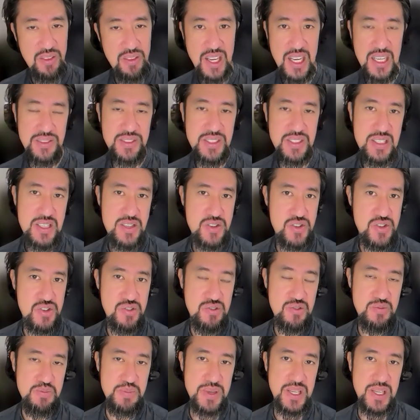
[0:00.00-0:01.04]
that's an
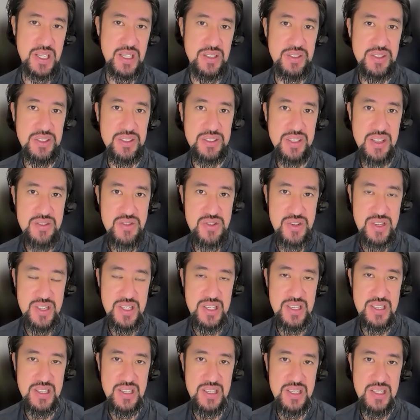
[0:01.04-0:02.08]
issue because
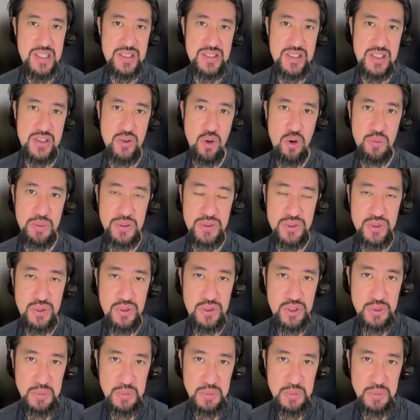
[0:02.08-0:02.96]
essentially it is an open source